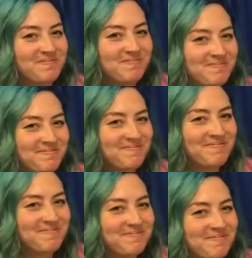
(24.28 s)

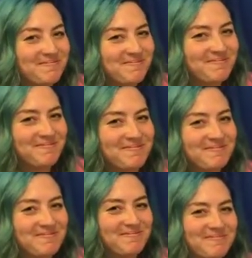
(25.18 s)

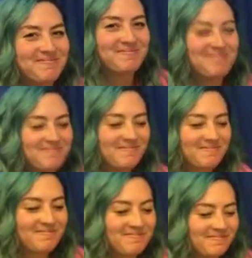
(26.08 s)

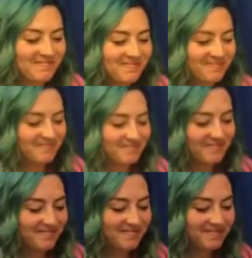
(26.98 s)

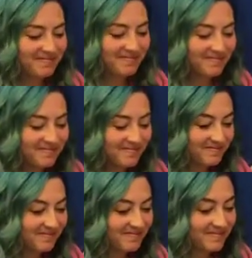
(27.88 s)

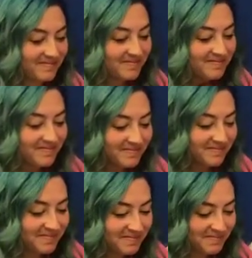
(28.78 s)

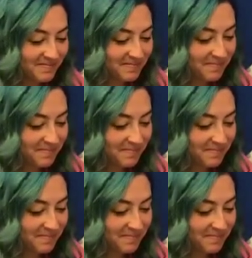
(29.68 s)
(not speaking)